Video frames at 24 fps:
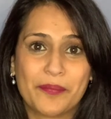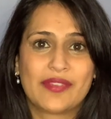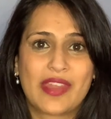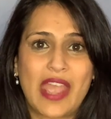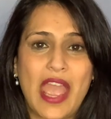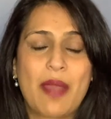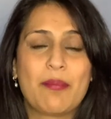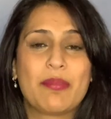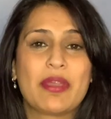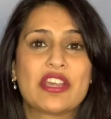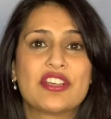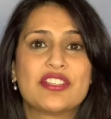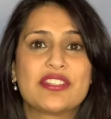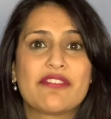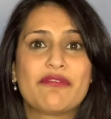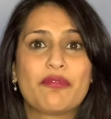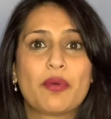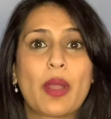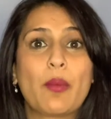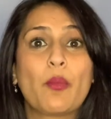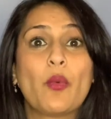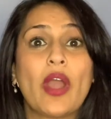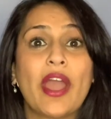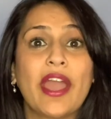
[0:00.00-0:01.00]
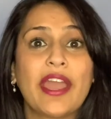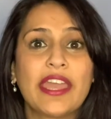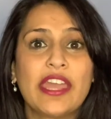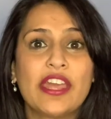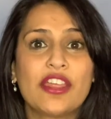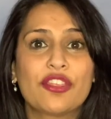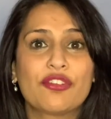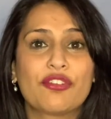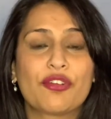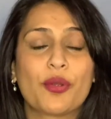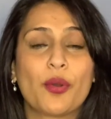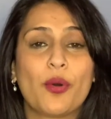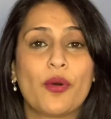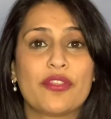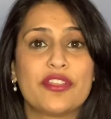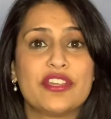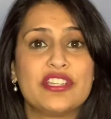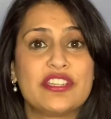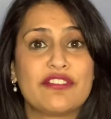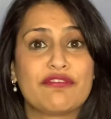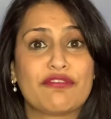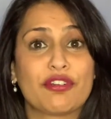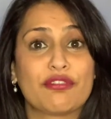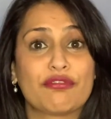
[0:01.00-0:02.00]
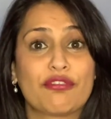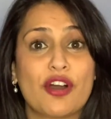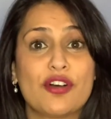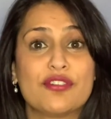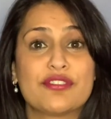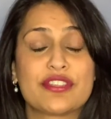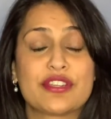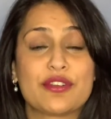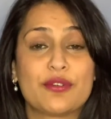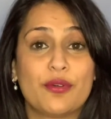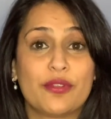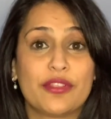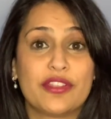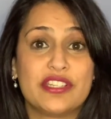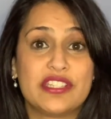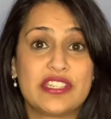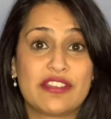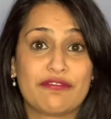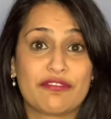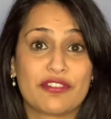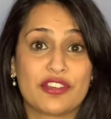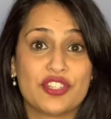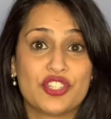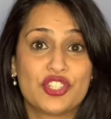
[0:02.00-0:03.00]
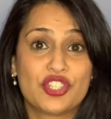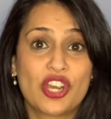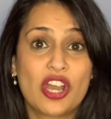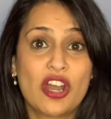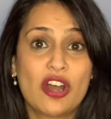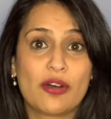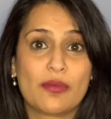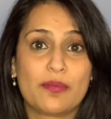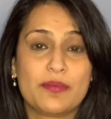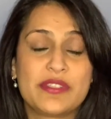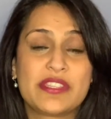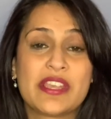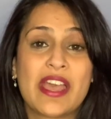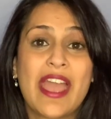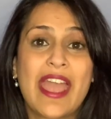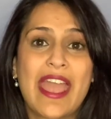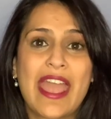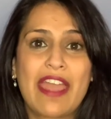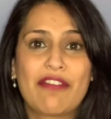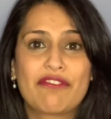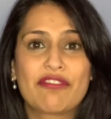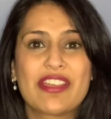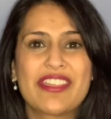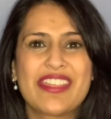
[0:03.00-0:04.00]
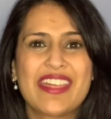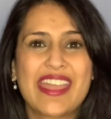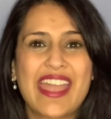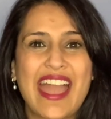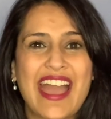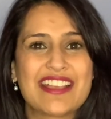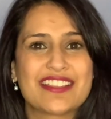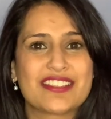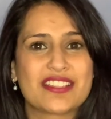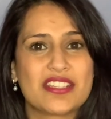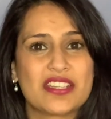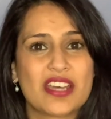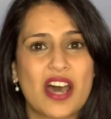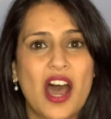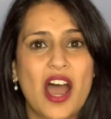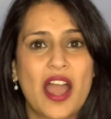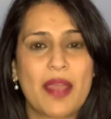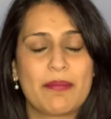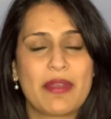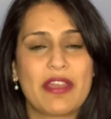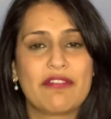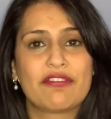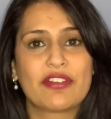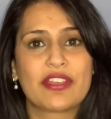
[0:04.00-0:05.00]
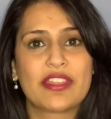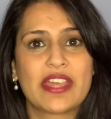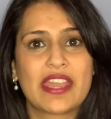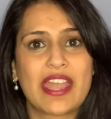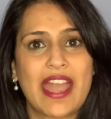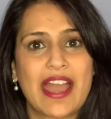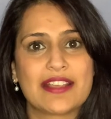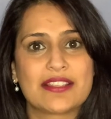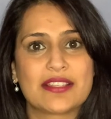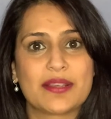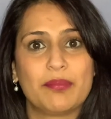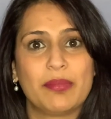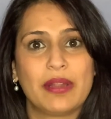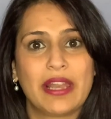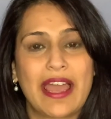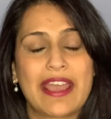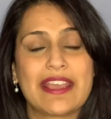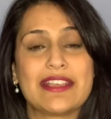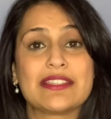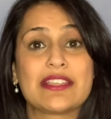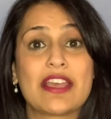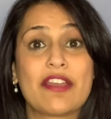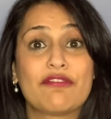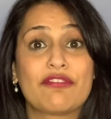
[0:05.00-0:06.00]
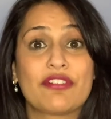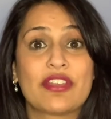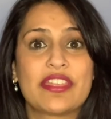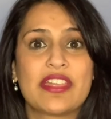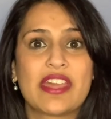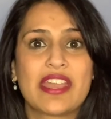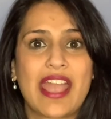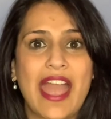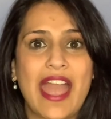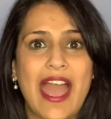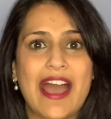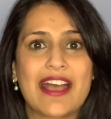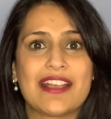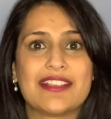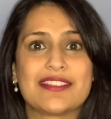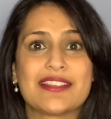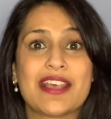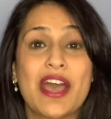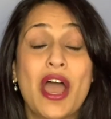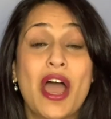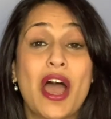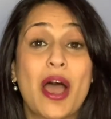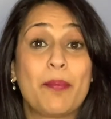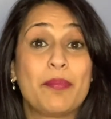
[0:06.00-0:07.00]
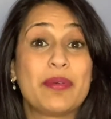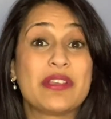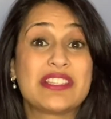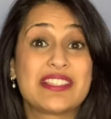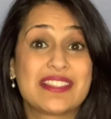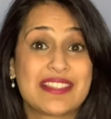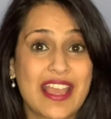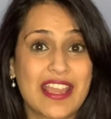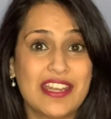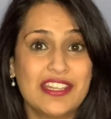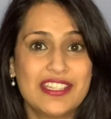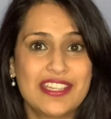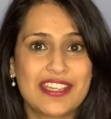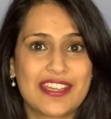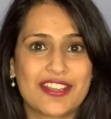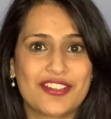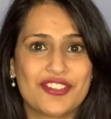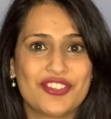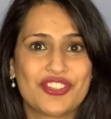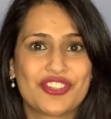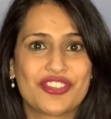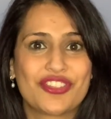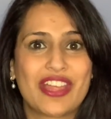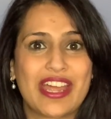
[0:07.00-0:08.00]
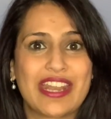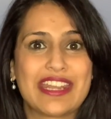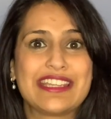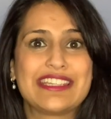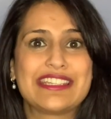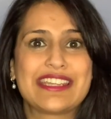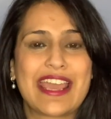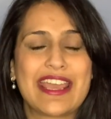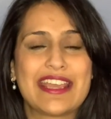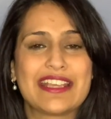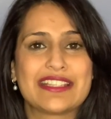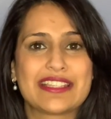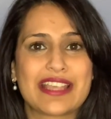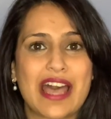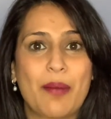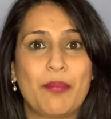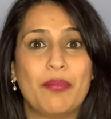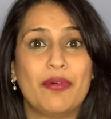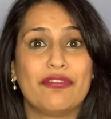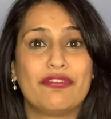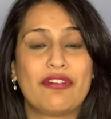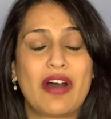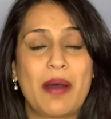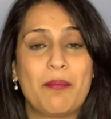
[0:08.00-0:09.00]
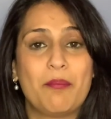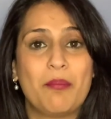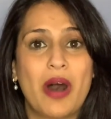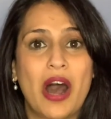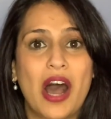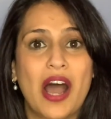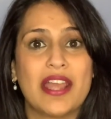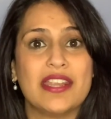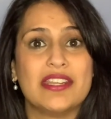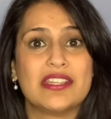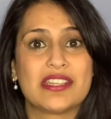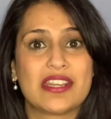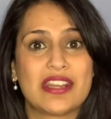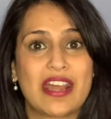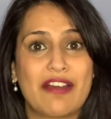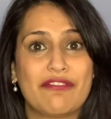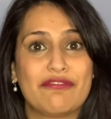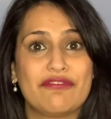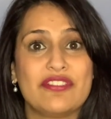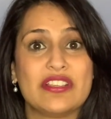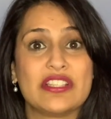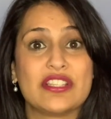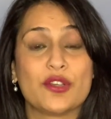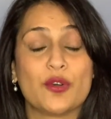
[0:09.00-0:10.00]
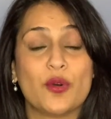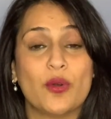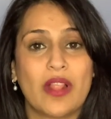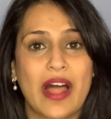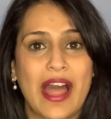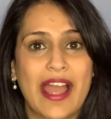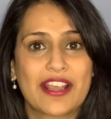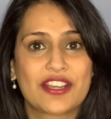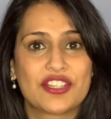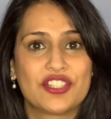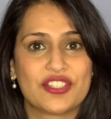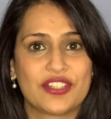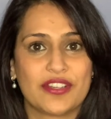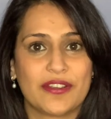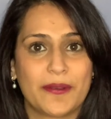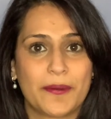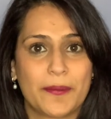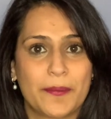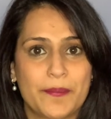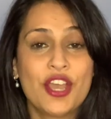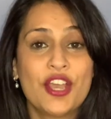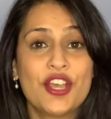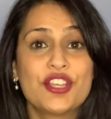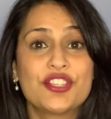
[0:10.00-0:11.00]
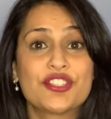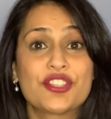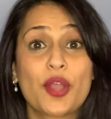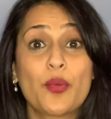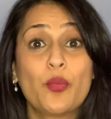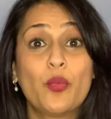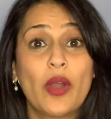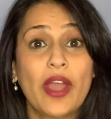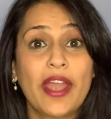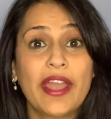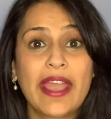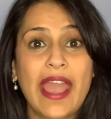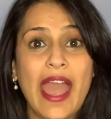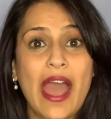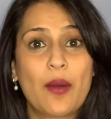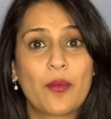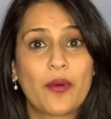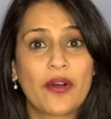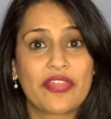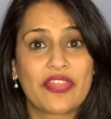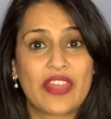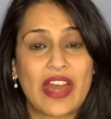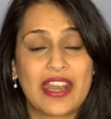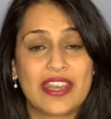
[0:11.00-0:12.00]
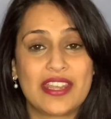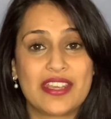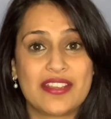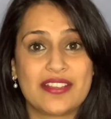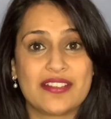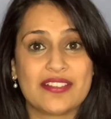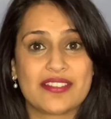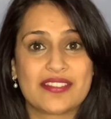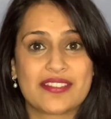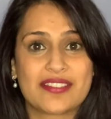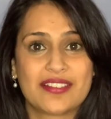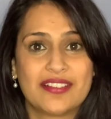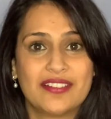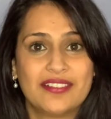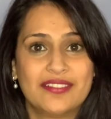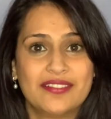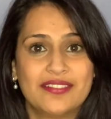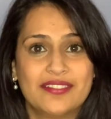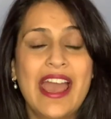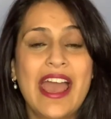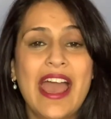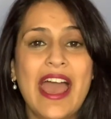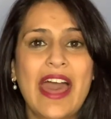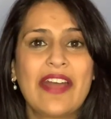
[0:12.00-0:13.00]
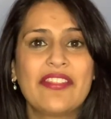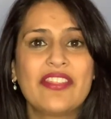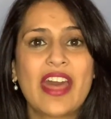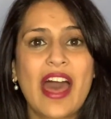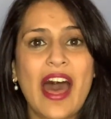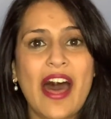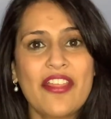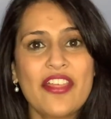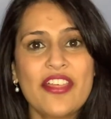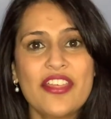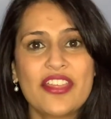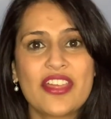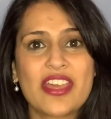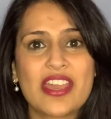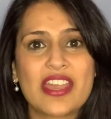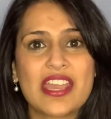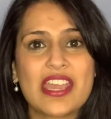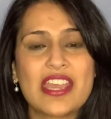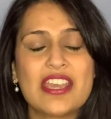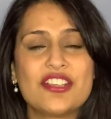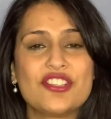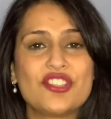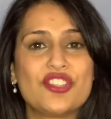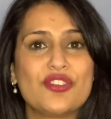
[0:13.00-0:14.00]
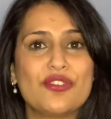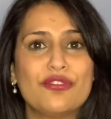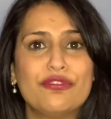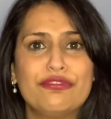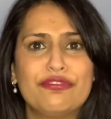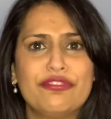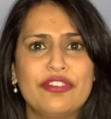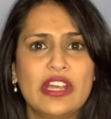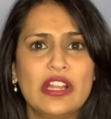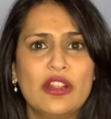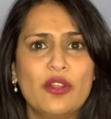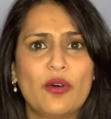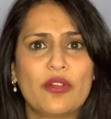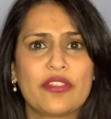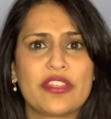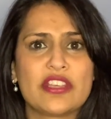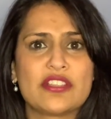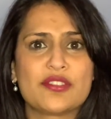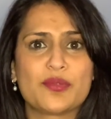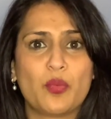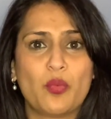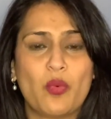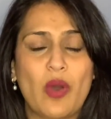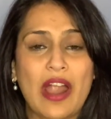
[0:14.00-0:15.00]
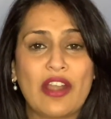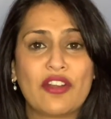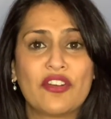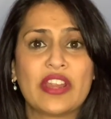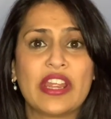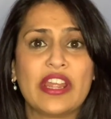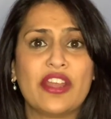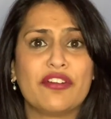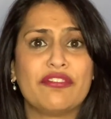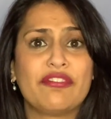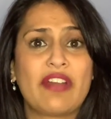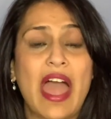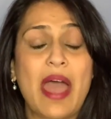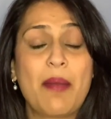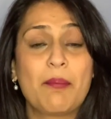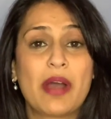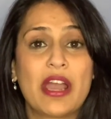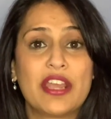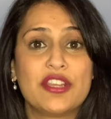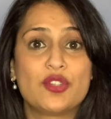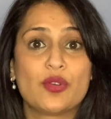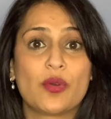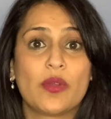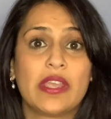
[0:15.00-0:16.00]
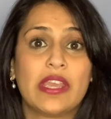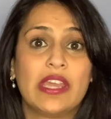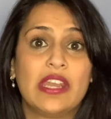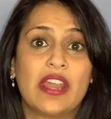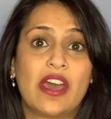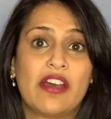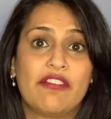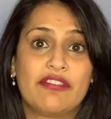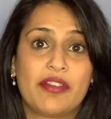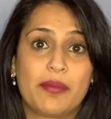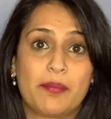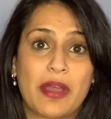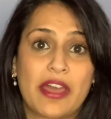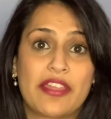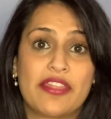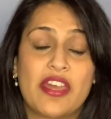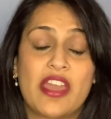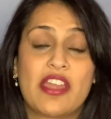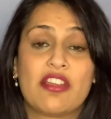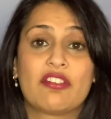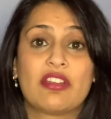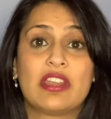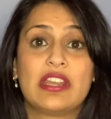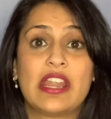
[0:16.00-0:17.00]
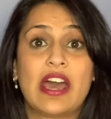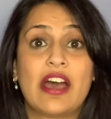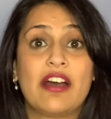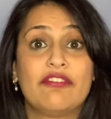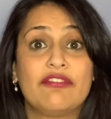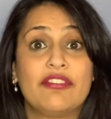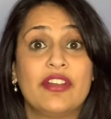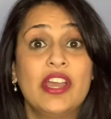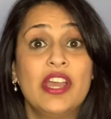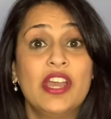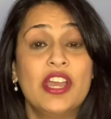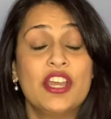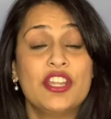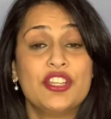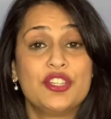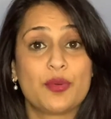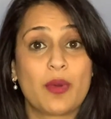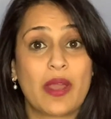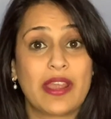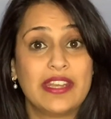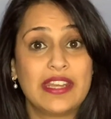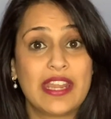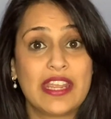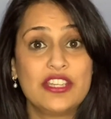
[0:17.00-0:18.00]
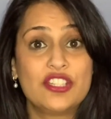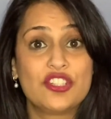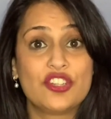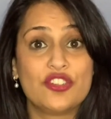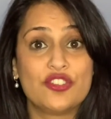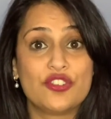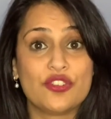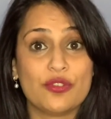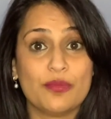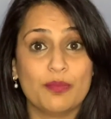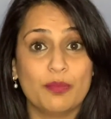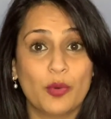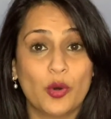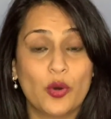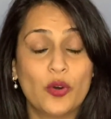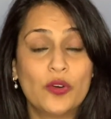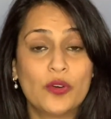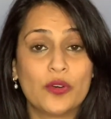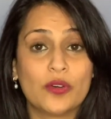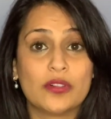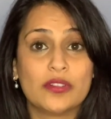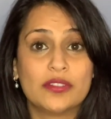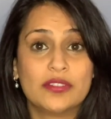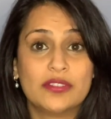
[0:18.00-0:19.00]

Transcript: And because if we're working through all the different roles and all the different jobs, everything has a time, everything has a place, everything has a percentage that it takes up of our mind and our physical action. So work out what that is. And the other thing is, you'll feel all this worry of, am I doing enough? Am I there enough? Do I need to do more?